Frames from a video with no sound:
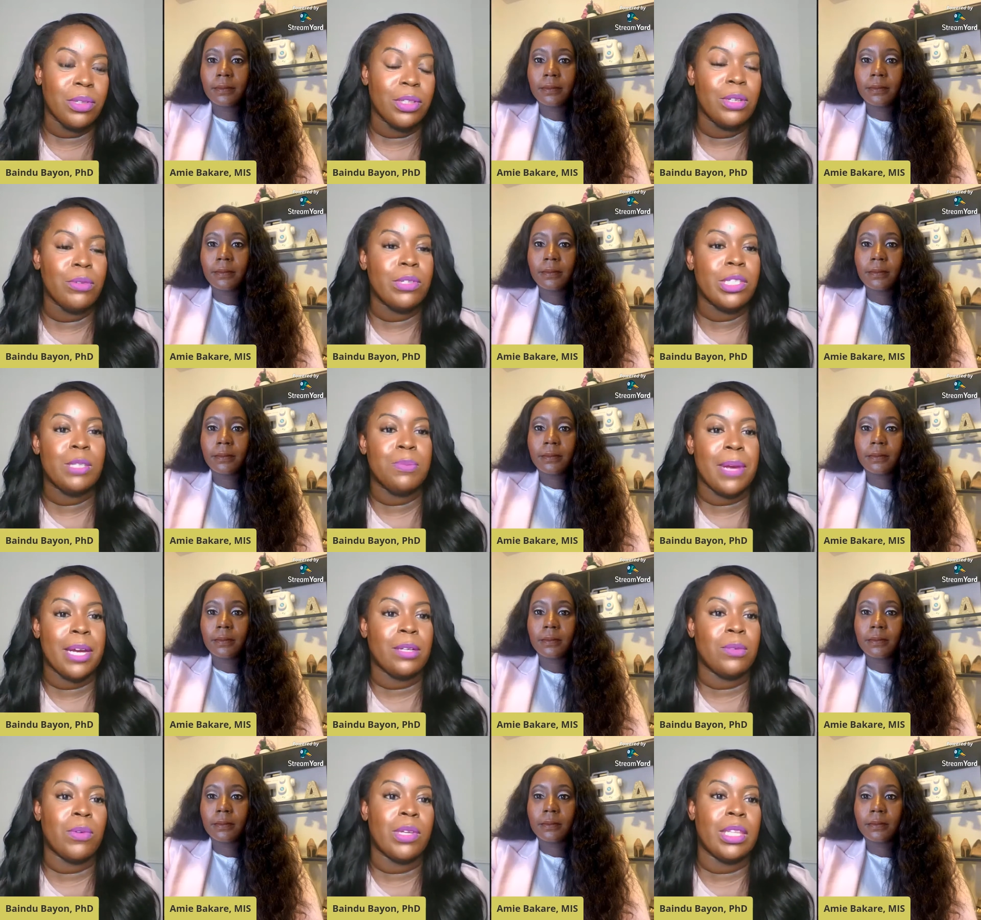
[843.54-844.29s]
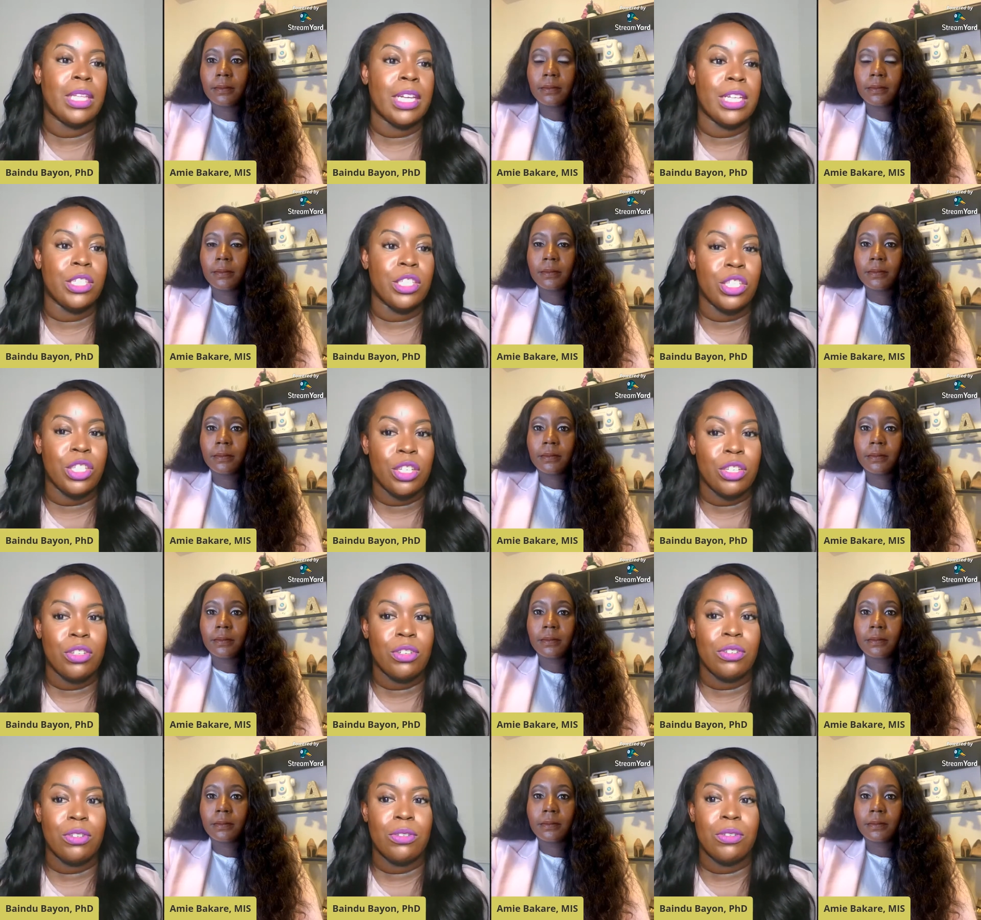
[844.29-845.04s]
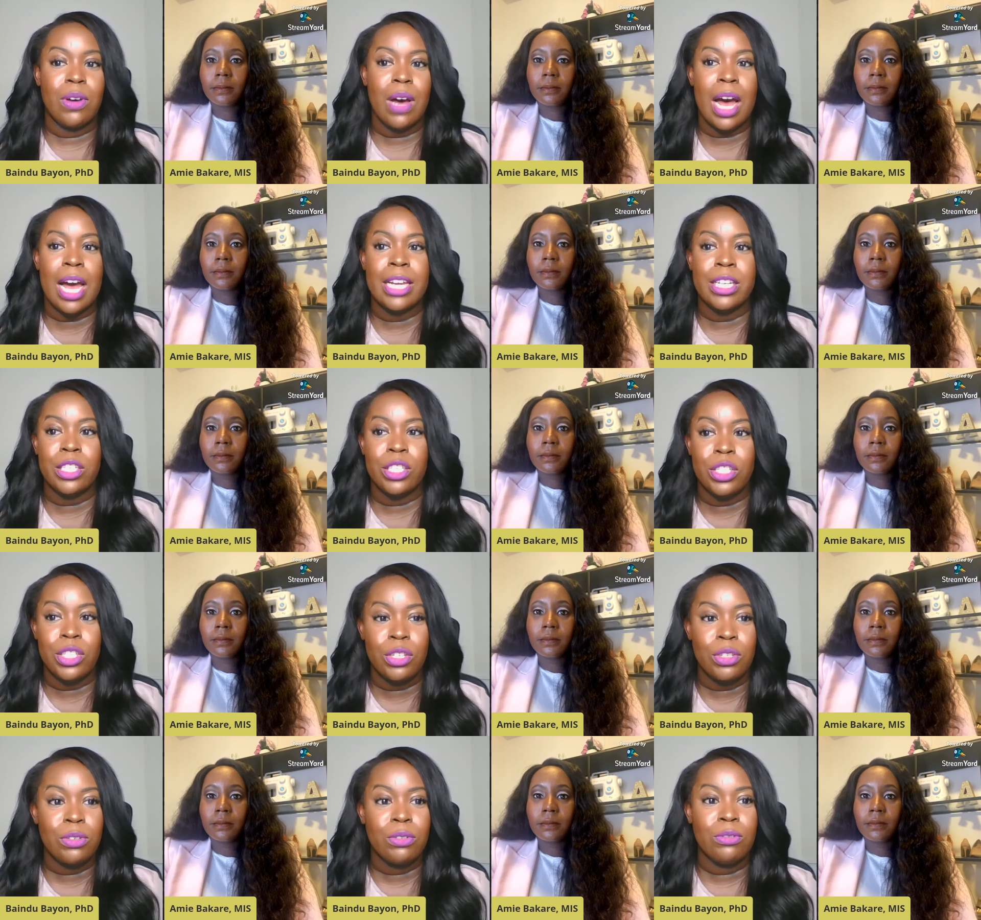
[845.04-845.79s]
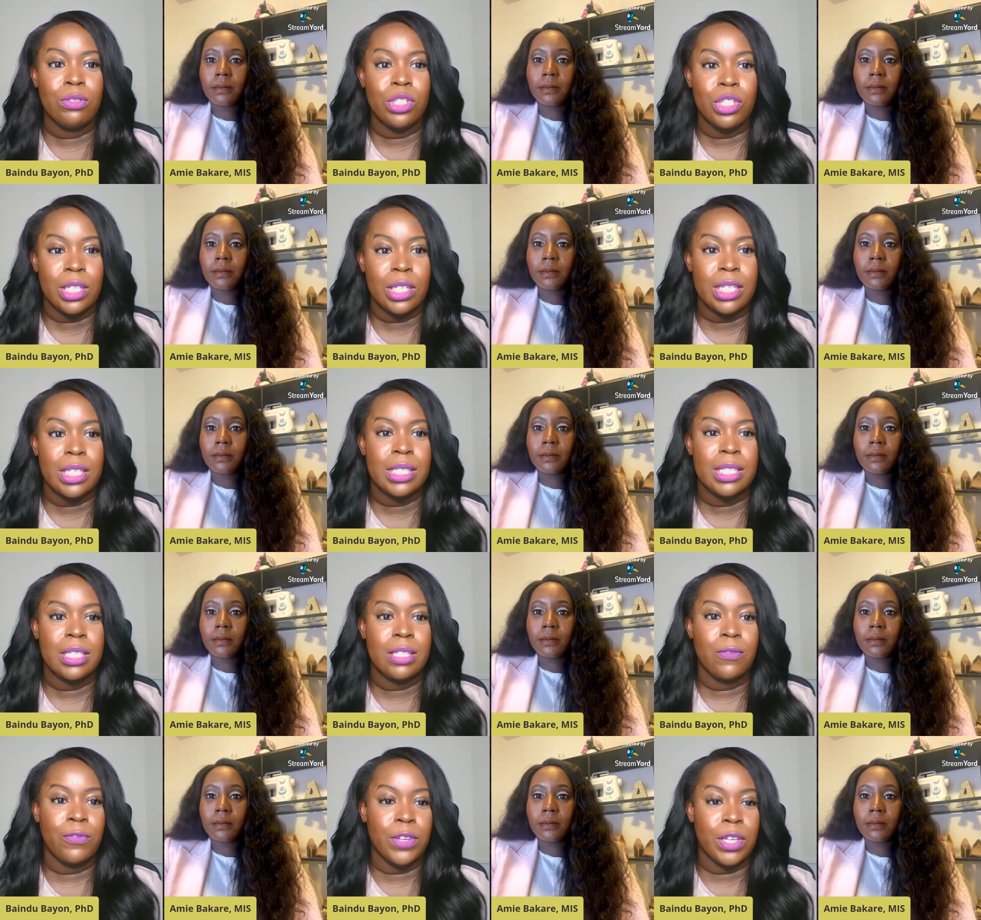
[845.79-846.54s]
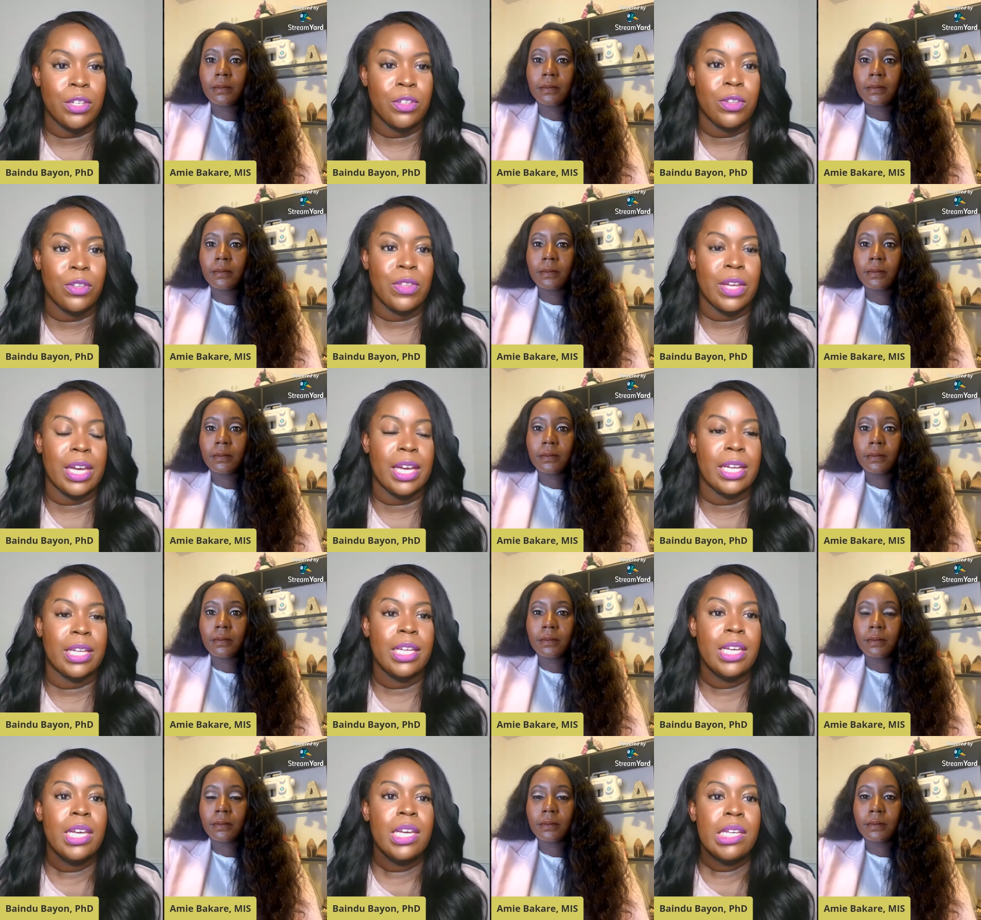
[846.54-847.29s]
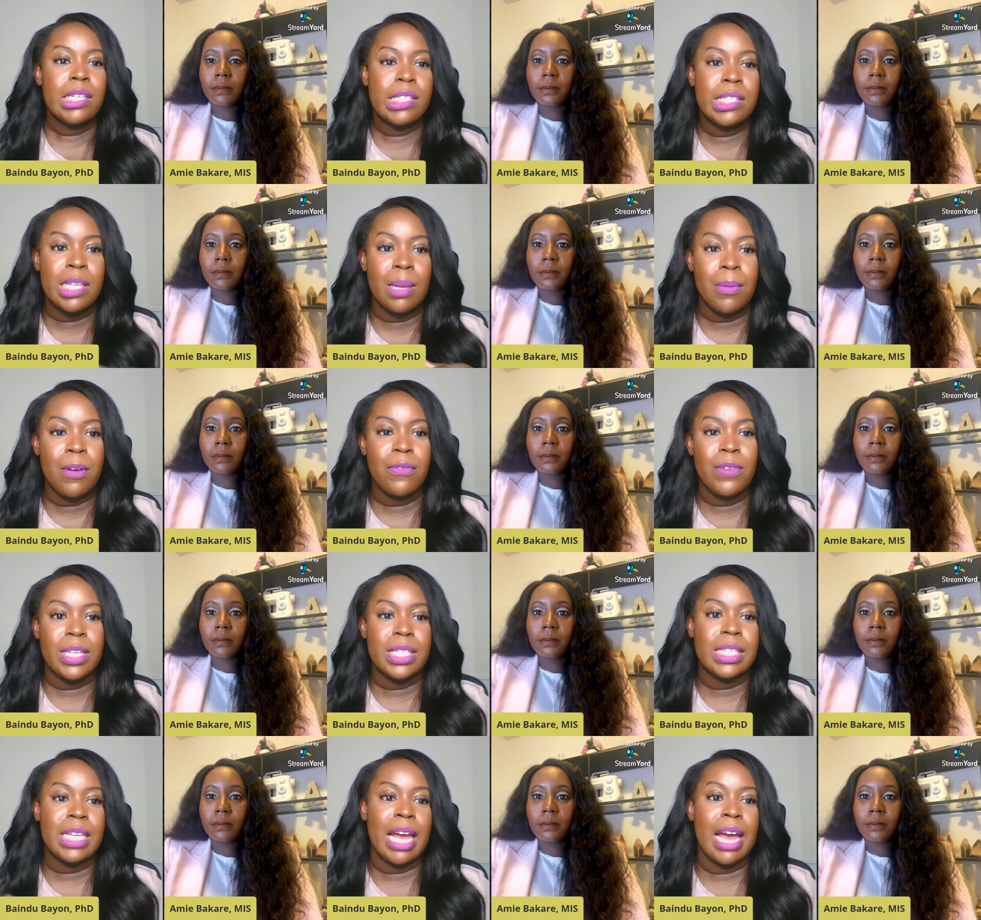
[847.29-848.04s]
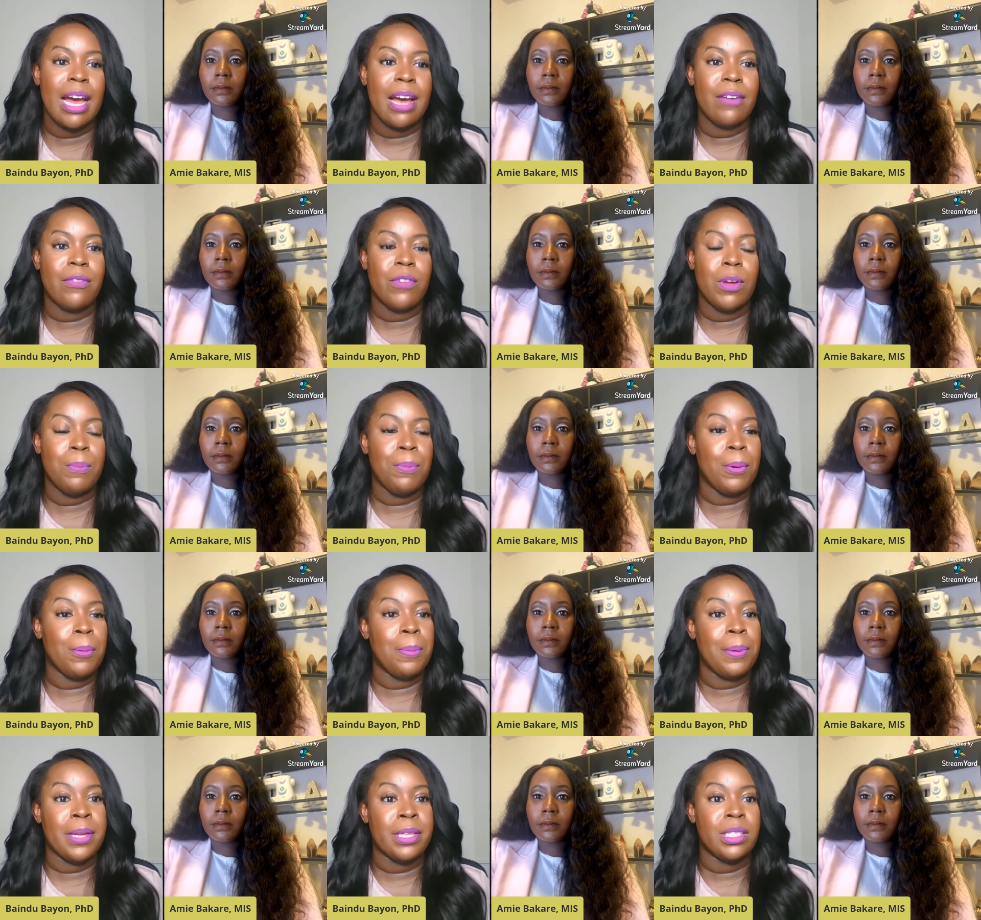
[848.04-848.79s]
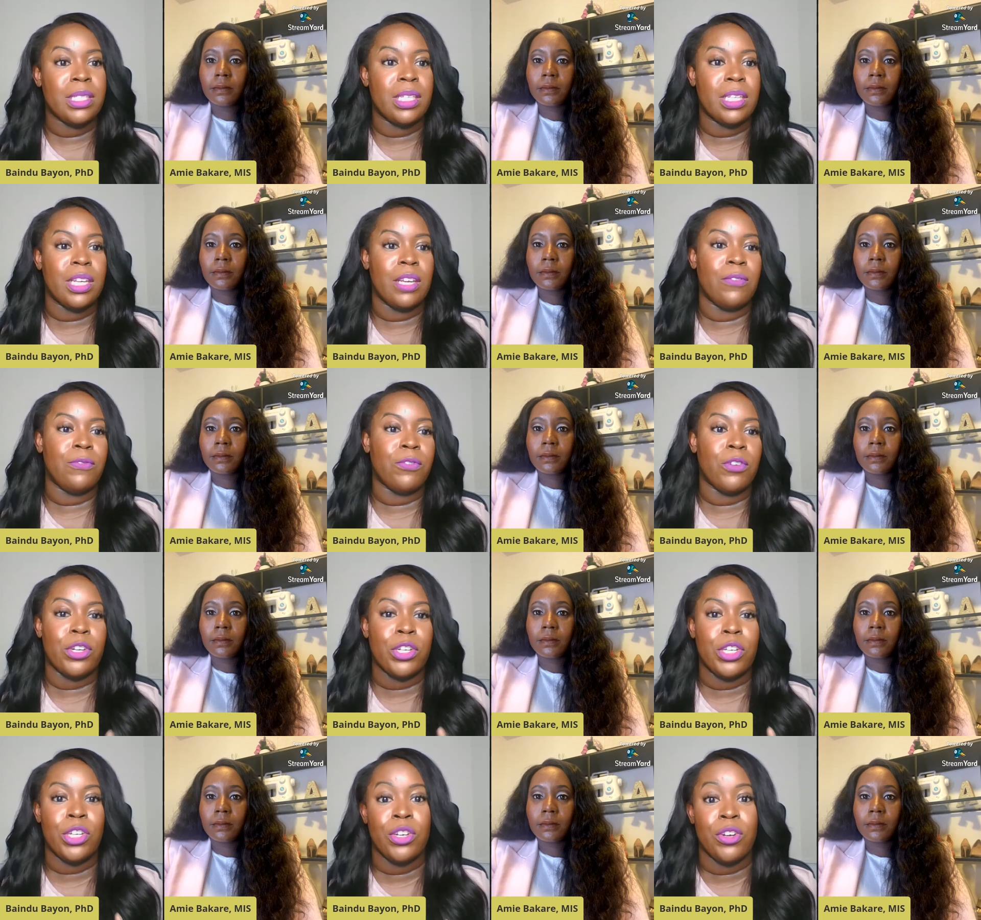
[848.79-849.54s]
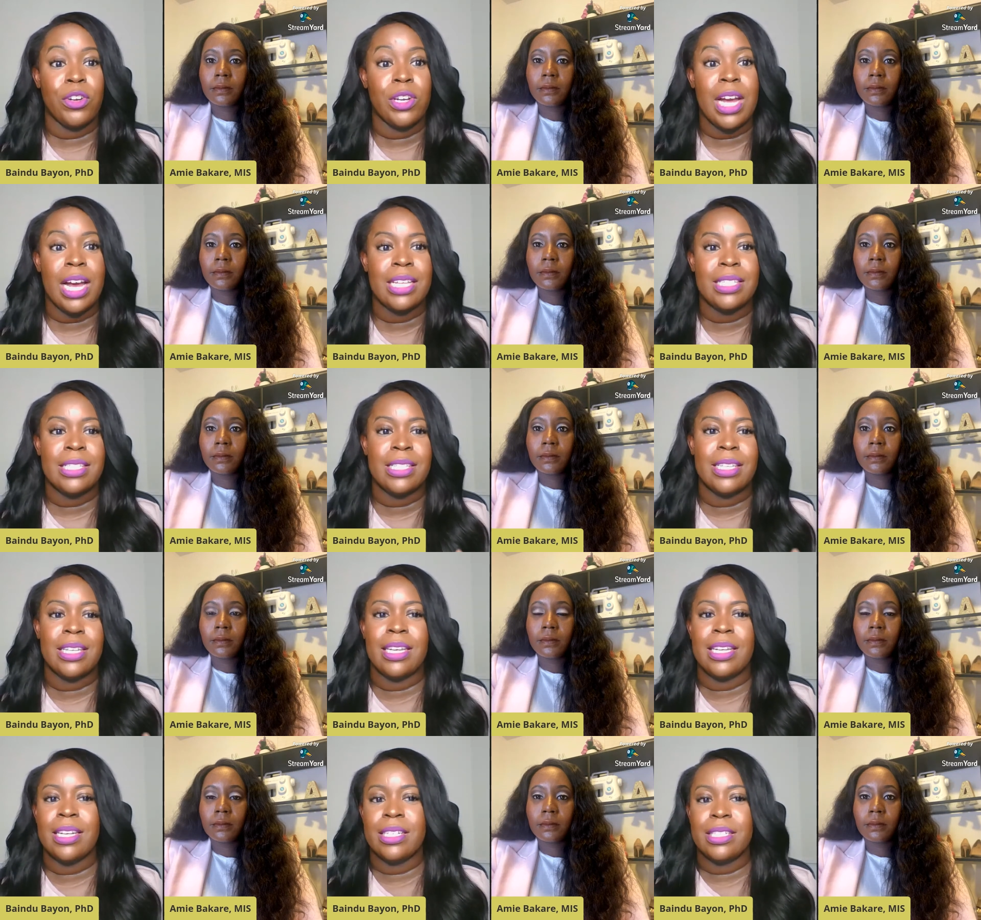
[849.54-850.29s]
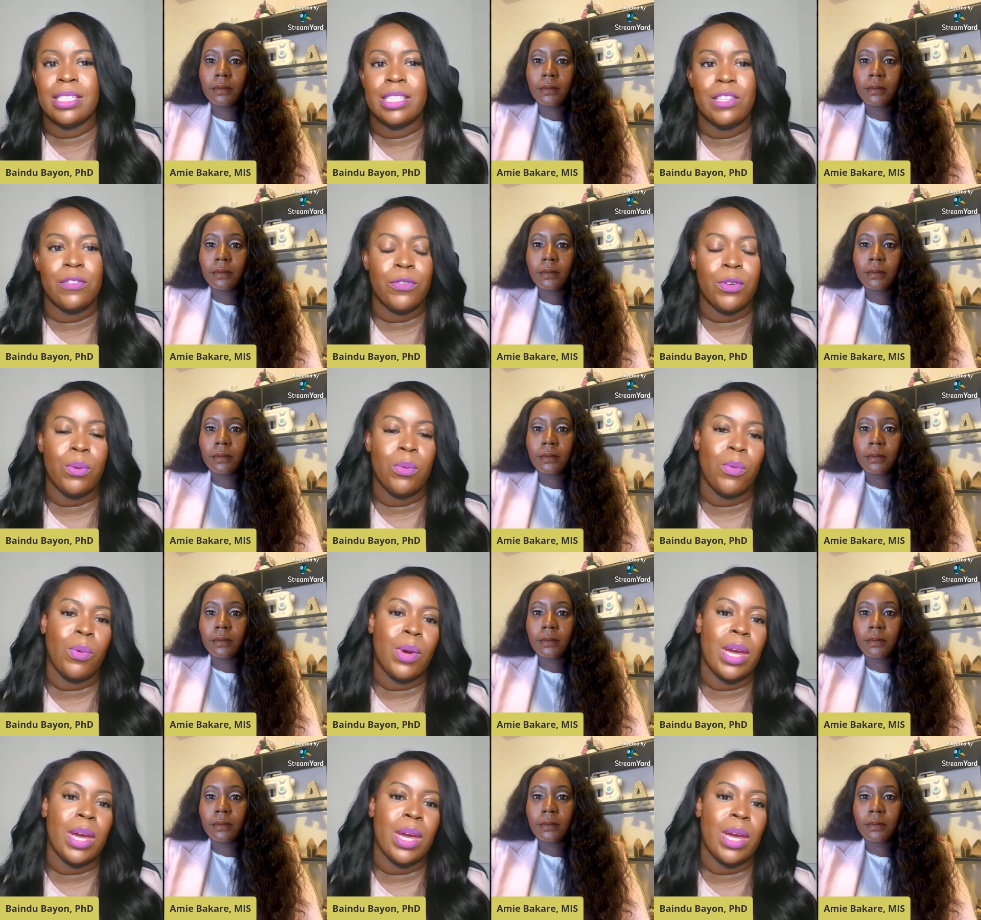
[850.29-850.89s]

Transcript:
Speaker 1: really respect what they do. I do just feel that some of us have a propensity for curiosity in a different